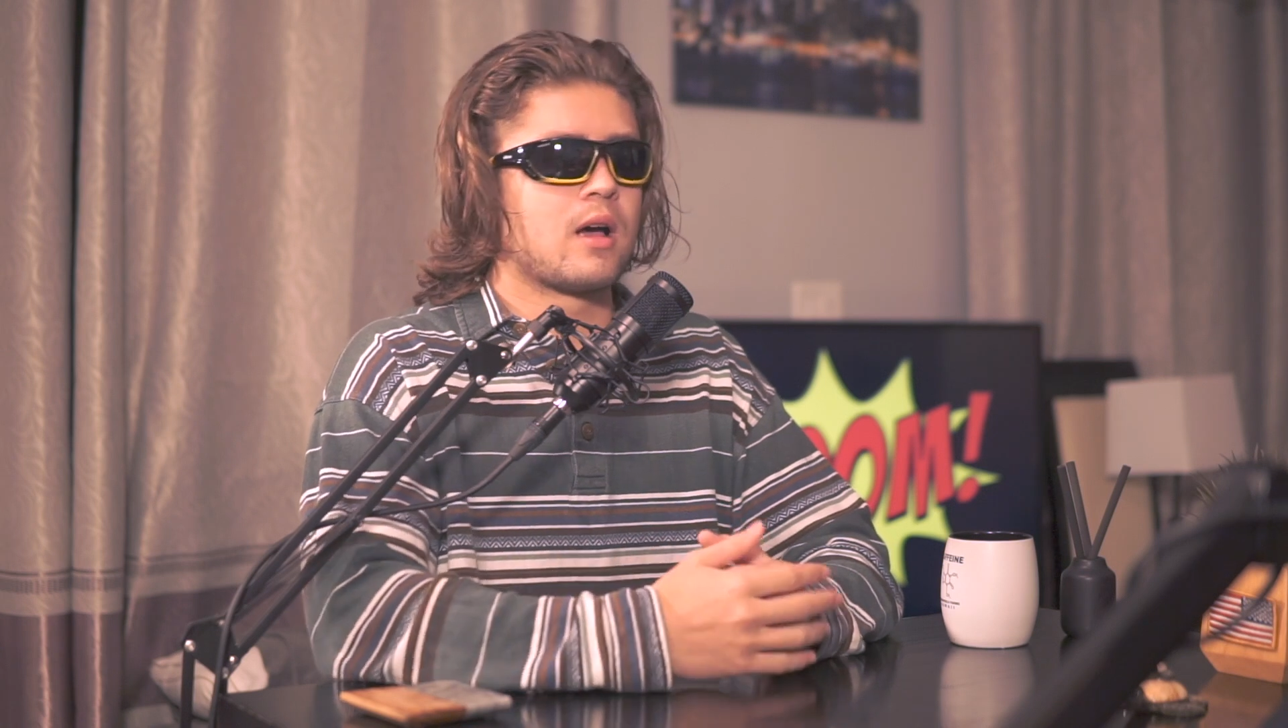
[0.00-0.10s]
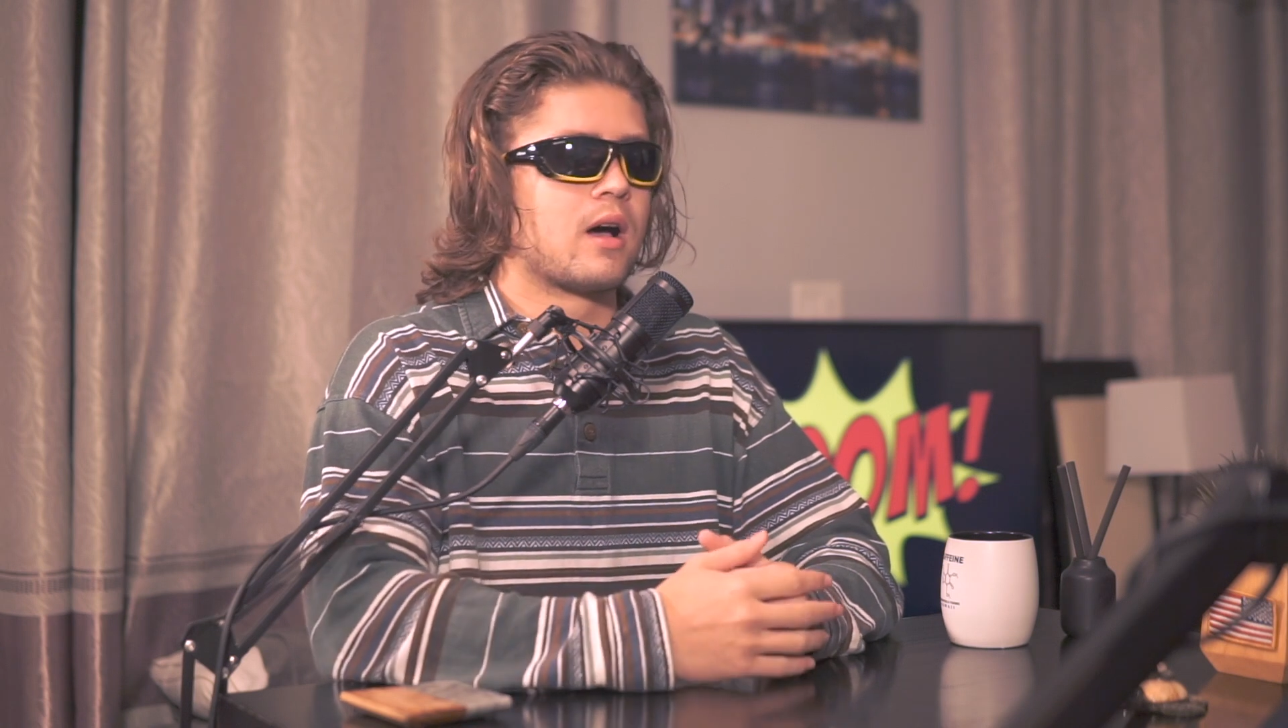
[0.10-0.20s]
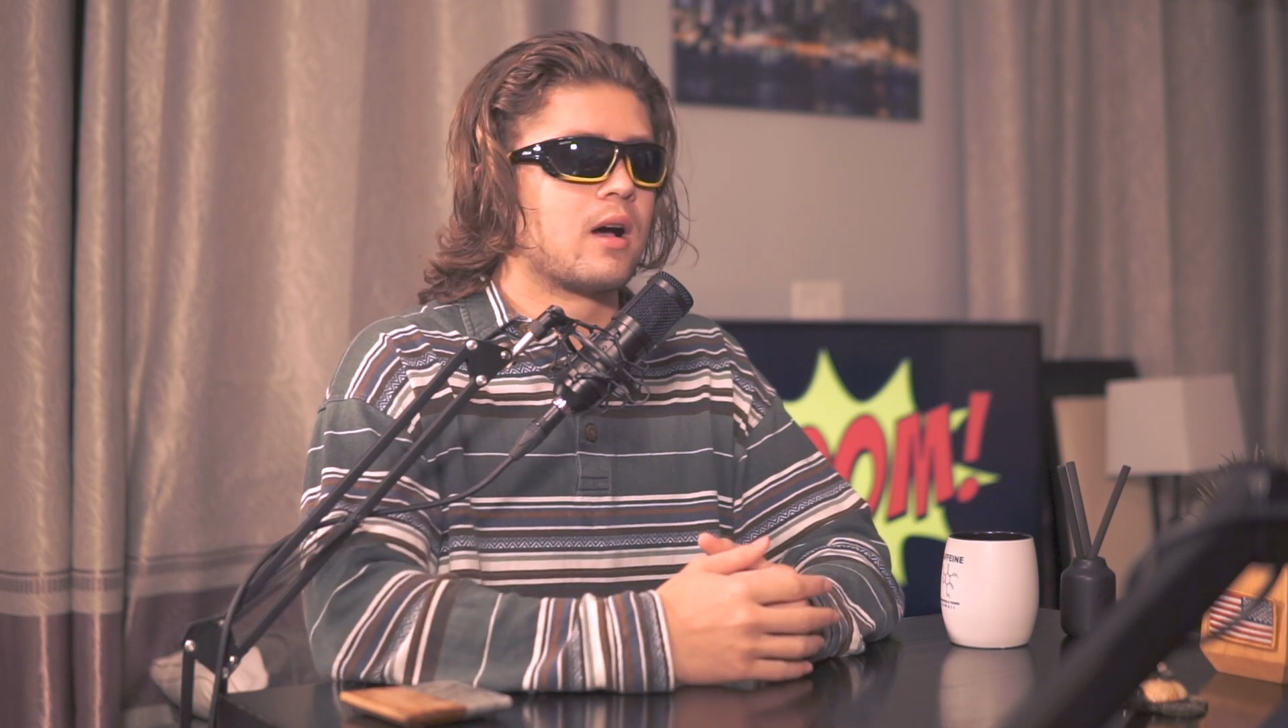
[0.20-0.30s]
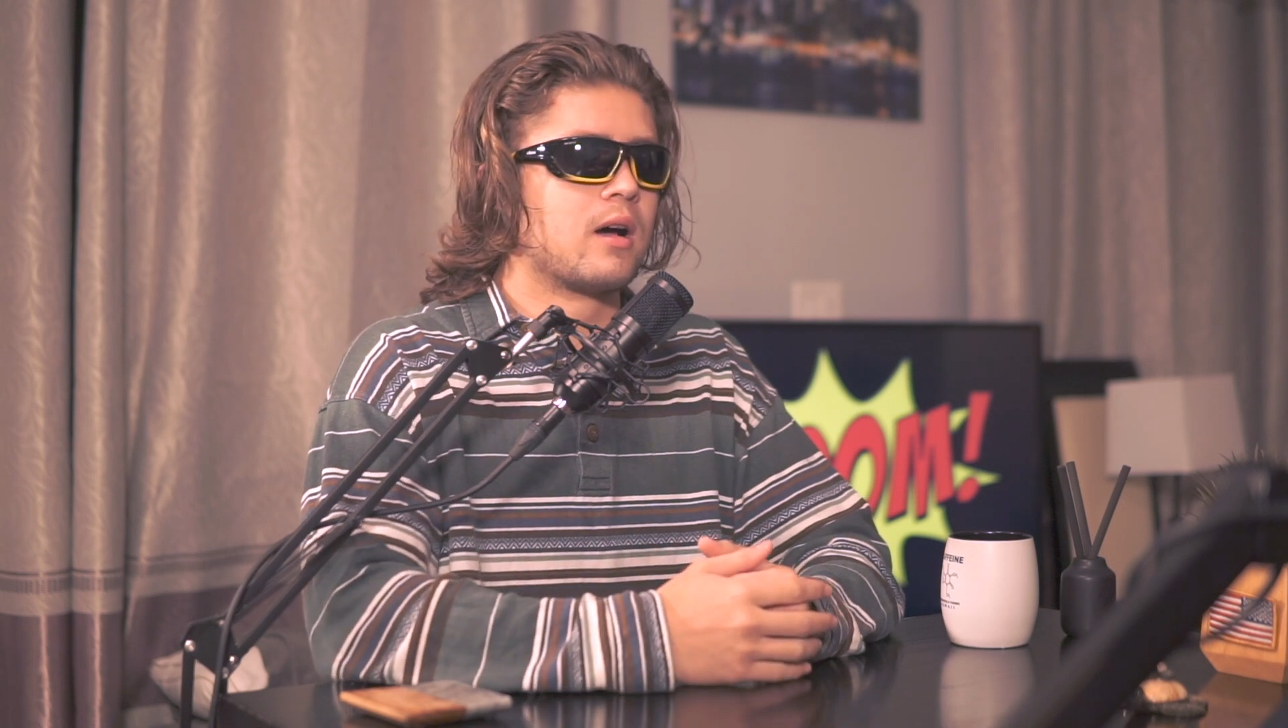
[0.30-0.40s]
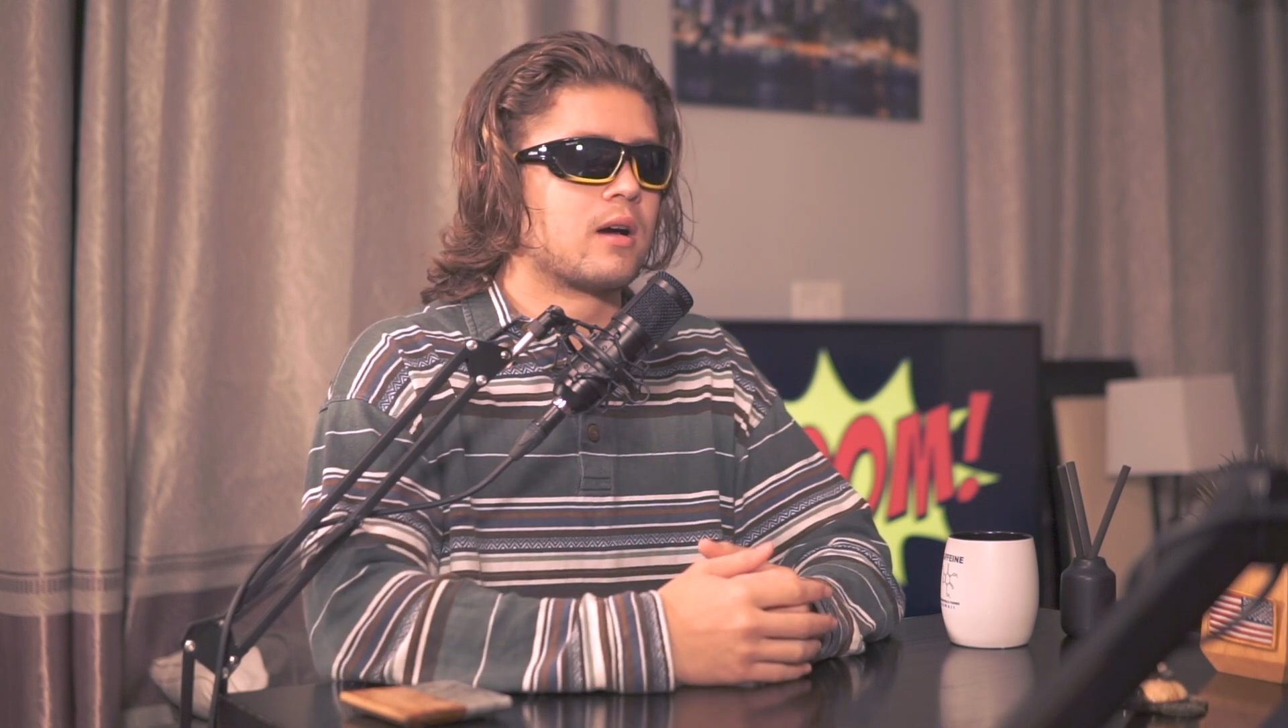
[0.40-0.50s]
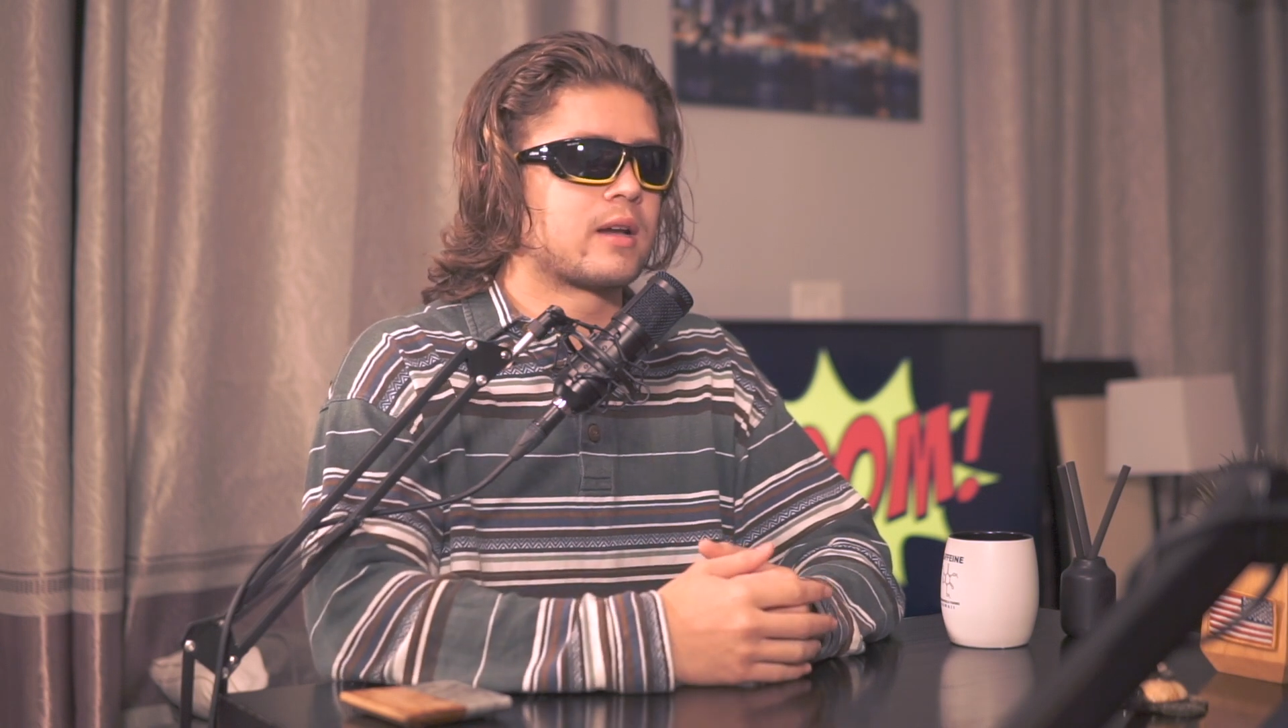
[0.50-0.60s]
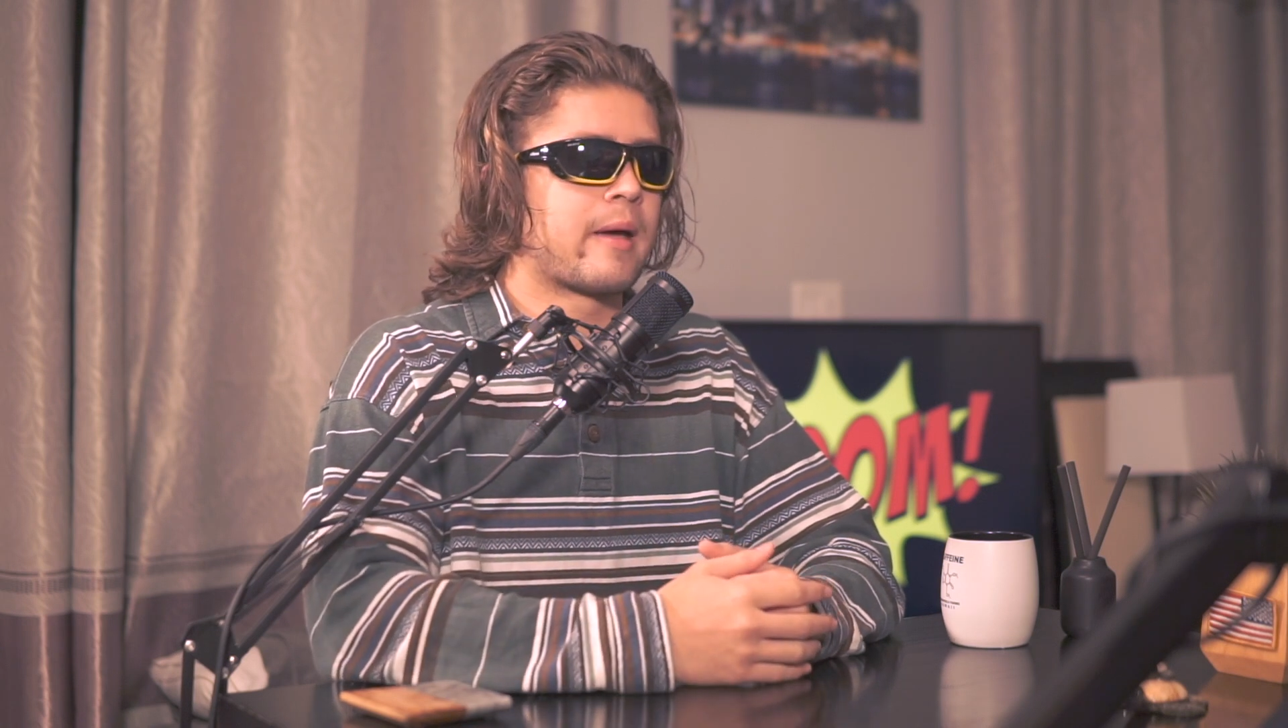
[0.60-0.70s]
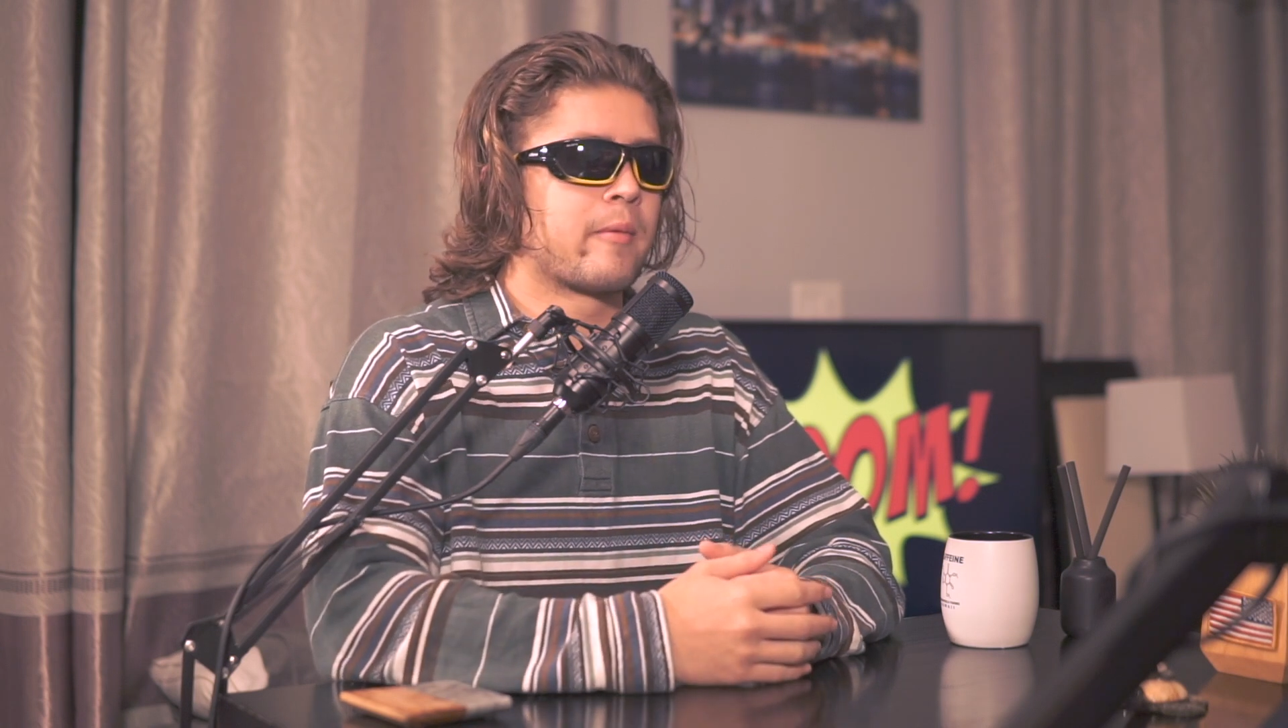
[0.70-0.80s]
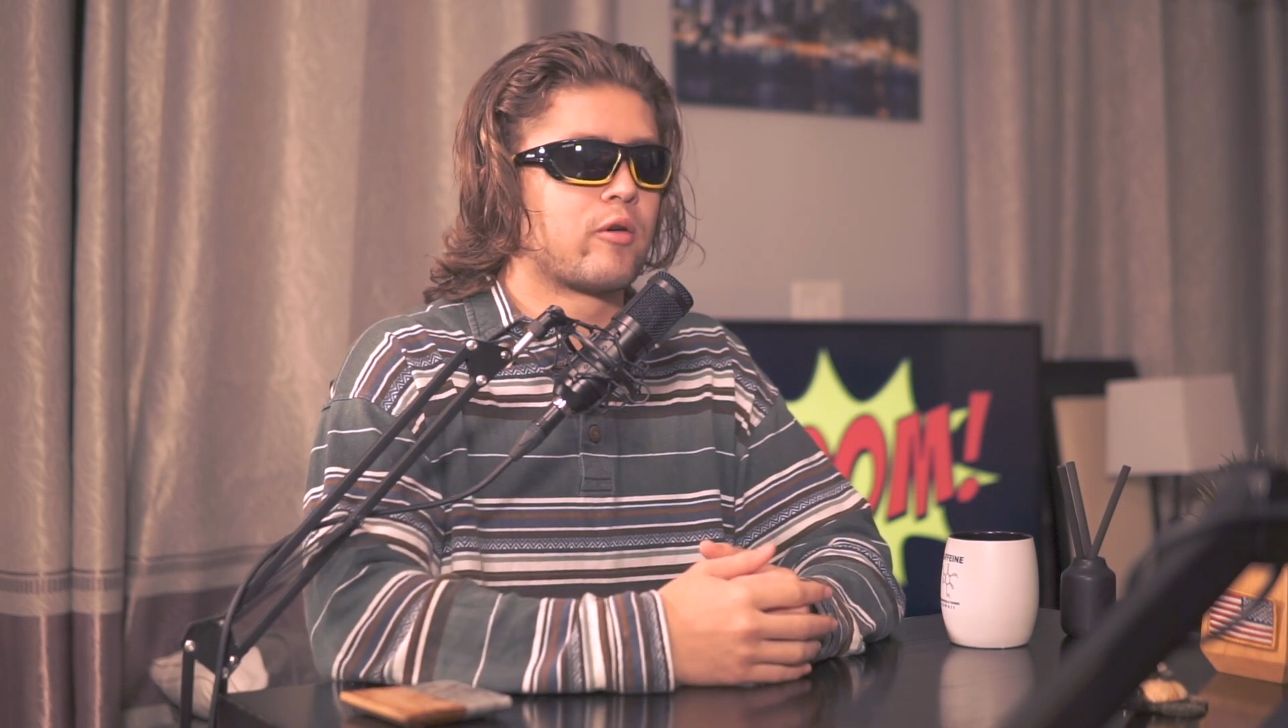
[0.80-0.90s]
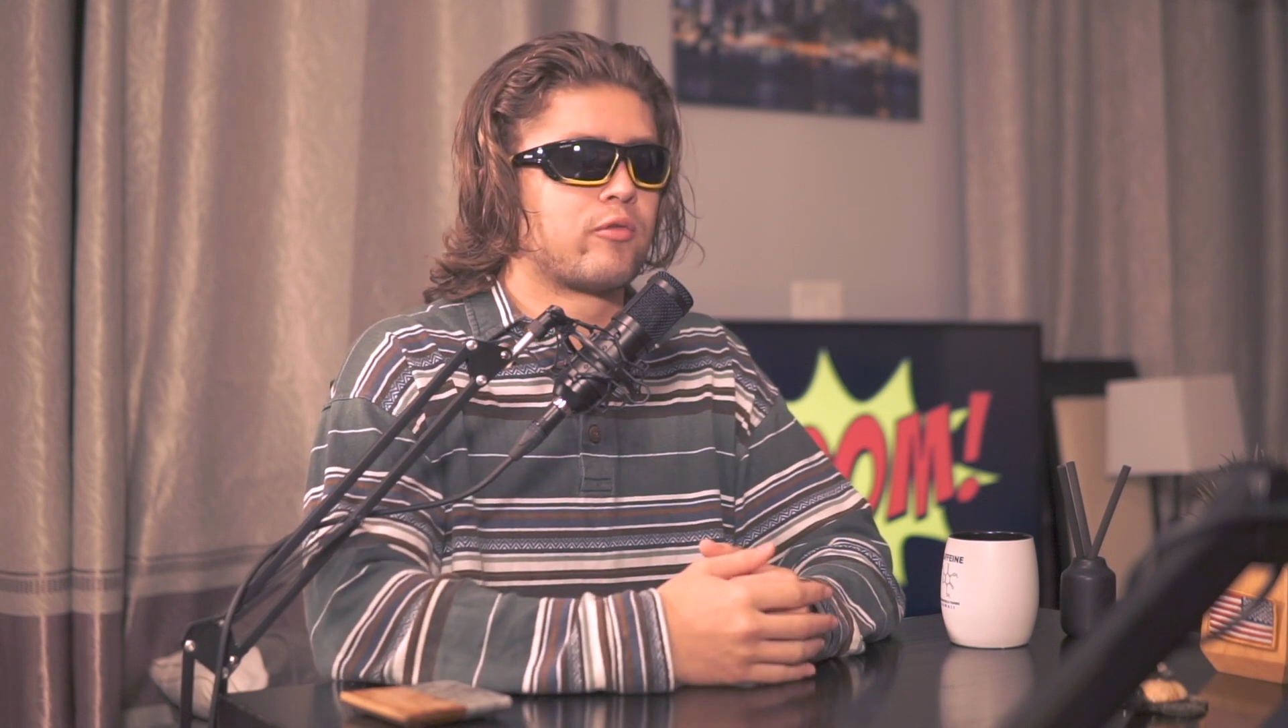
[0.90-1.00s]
a chemical